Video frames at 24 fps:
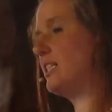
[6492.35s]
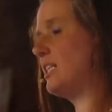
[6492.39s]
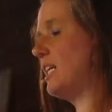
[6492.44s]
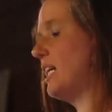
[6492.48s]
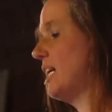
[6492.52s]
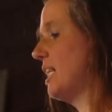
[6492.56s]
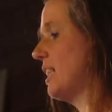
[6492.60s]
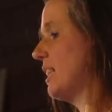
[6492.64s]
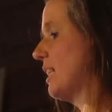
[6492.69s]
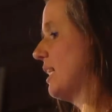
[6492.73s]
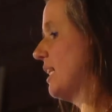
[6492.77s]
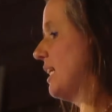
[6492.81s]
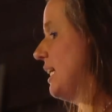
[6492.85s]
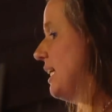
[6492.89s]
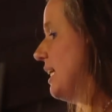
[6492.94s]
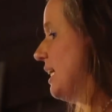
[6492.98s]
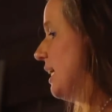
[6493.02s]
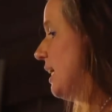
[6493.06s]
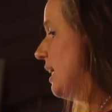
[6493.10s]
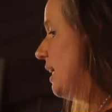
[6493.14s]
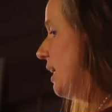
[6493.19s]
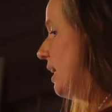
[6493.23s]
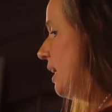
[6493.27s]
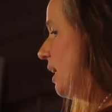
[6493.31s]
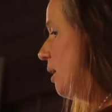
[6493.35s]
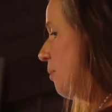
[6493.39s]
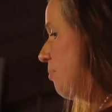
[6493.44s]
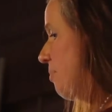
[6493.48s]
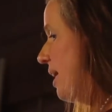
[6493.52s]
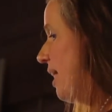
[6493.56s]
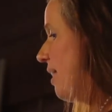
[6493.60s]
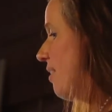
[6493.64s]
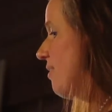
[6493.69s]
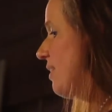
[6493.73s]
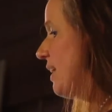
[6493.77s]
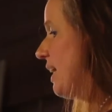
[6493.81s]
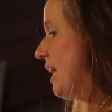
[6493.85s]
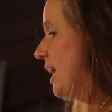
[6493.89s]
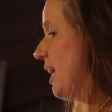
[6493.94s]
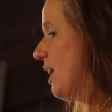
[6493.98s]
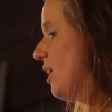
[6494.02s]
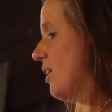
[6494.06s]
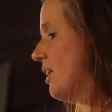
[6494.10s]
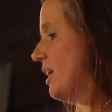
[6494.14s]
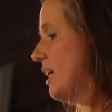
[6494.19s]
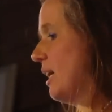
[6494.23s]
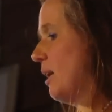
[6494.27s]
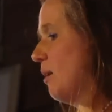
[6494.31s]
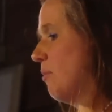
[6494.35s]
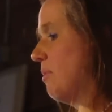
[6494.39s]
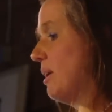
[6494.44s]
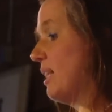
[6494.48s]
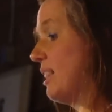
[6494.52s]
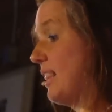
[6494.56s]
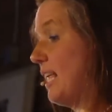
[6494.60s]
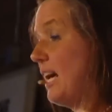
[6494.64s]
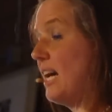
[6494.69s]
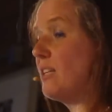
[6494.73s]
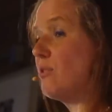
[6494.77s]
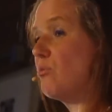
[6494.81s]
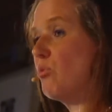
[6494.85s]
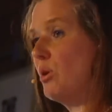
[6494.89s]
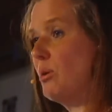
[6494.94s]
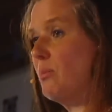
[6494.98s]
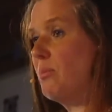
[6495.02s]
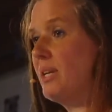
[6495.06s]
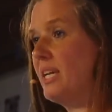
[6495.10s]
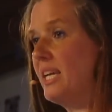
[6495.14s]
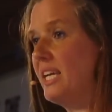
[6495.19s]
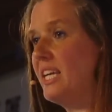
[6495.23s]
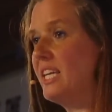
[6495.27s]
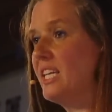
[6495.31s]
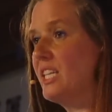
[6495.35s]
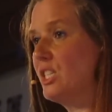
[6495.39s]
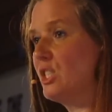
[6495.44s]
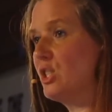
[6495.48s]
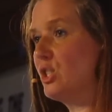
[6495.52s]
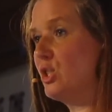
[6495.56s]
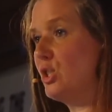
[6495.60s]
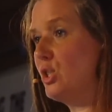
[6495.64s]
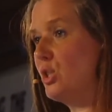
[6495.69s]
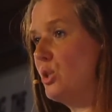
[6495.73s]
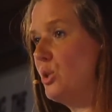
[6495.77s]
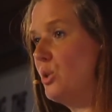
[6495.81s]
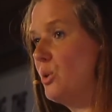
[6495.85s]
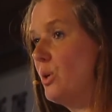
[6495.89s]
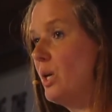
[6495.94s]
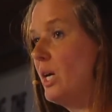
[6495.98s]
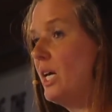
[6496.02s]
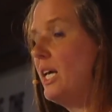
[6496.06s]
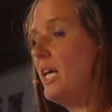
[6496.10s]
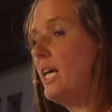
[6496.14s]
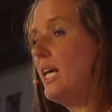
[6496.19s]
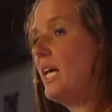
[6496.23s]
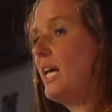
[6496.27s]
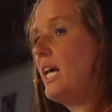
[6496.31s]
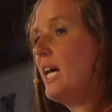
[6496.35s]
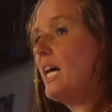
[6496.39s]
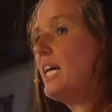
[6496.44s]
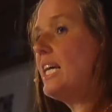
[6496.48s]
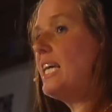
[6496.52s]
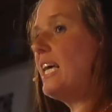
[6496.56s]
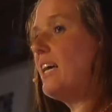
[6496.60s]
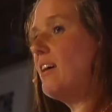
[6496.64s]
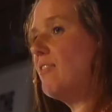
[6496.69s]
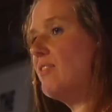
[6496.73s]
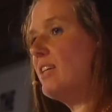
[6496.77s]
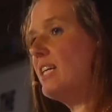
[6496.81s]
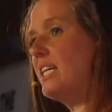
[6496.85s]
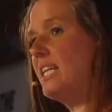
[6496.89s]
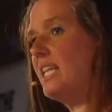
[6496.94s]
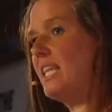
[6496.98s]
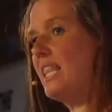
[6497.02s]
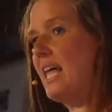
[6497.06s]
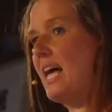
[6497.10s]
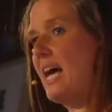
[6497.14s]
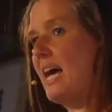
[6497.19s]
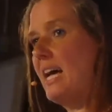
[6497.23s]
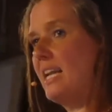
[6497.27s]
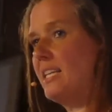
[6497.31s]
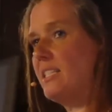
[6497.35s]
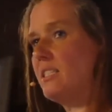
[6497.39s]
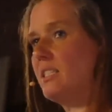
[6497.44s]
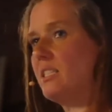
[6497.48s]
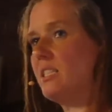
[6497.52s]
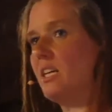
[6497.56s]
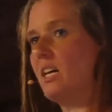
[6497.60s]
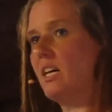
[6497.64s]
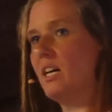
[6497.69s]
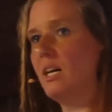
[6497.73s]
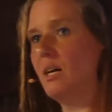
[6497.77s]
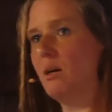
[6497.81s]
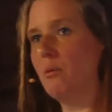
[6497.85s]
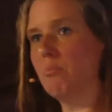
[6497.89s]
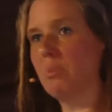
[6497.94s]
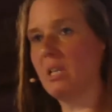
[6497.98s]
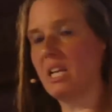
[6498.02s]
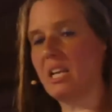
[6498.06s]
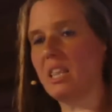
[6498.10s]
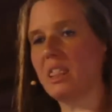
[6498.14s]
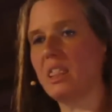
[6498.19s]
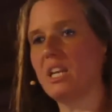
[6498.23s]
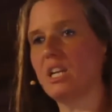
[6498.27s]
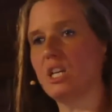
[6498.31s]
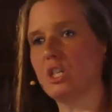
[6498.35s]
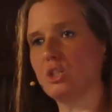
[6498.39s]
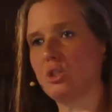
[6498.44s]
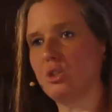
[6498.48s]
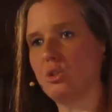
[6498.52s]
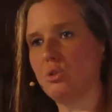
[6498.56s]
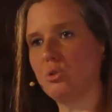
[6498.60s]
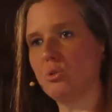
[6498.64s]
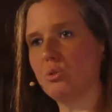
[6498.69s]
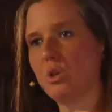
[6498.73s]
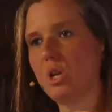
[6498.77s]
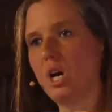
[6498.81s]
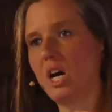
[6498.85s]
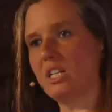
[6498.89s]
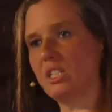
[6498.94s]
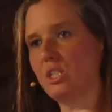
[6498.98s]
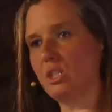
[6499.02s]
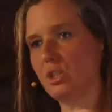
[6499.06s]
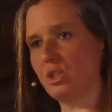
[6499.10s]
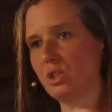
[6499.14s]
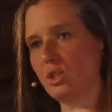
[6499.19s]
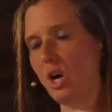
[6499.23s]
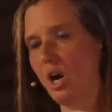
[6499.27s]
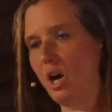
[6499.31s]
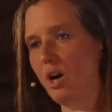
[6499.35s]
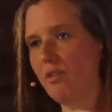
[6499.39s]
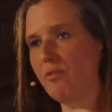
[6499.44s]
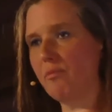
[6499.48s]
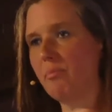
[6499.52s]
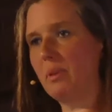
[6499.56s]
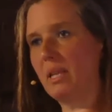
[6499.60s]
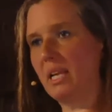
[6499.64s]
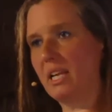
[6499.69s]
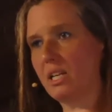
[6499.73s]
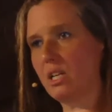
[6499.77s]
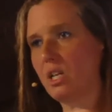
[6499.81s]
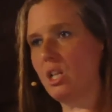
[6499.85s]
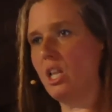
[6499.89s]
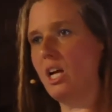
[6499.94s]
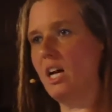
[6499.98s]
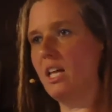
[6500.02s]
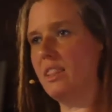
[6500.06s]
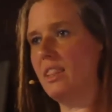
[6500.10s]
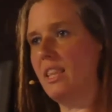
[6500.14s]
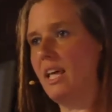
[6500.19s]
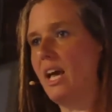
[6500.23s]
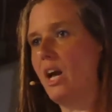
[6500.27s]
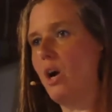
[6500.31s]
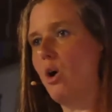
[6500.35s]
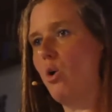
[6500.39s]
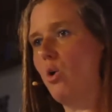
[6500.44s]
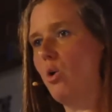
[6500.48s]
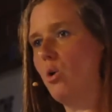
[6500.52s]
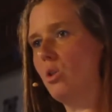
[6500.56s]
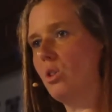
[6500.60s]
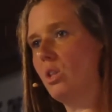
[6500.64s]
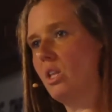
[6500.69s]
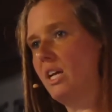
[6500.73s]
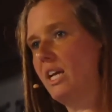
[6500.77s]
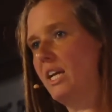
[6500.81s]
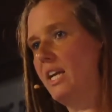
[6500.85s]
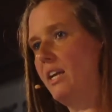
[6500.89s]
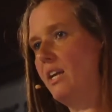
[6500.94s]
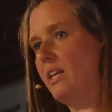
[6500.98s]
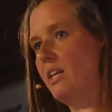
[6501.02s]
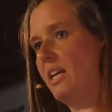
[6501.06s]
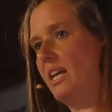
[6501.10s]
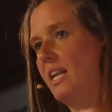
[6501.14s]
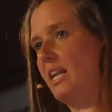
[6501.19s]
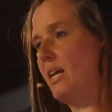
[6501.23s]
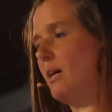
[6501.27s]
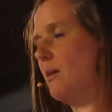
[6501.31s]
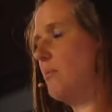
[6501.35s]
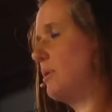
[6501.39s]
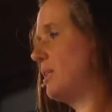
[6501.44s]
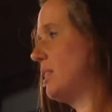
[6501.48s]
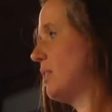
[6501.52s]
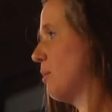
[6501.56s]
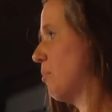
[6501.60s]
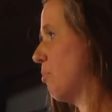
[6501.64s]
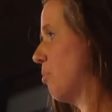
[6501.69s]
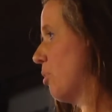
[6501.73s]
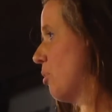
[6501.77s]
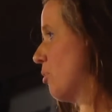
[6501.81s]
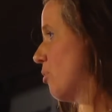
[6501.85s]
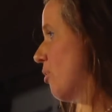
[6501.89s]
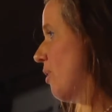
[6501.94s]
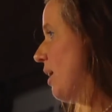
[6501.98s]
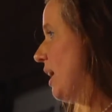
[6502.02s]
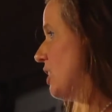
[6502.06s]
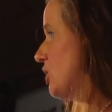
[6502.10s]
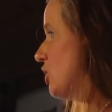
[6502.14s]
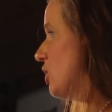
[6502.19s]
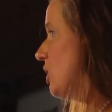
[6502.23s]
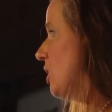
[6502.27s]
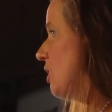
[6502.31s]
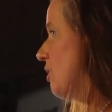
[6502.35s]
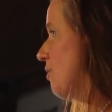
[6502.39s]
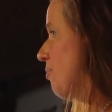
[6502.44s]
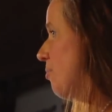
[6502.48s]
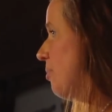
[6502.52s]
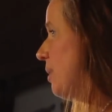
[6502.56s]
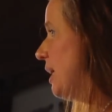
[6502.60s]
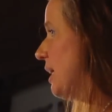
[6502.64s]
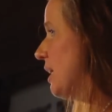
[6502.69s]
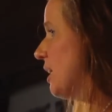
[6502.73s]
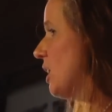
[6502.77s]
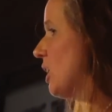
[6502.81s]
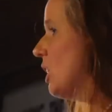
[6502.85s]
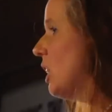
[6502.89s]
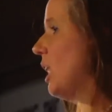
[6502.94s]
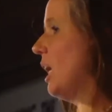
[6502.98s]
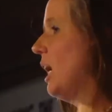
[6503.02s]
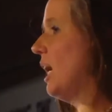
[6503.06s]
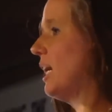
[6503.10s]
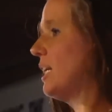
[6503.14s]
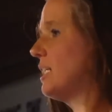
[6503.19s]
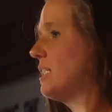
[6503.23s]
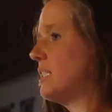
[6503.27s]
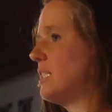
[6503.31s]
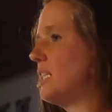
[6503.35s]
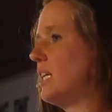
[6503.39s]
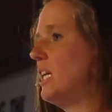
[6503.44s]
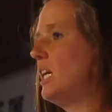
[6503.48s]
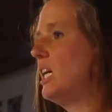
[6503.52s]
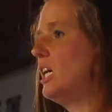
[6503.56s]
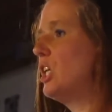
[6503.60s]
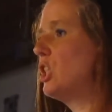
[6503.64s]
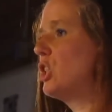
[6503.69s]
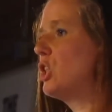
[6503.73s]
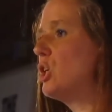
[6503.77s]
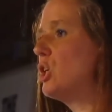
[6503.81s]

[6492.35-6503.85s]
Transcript: in the pelvic area, but that will be healed too. Given that blood thinners do not dissolve blood clot, they only inhibit the progression of blood clots. The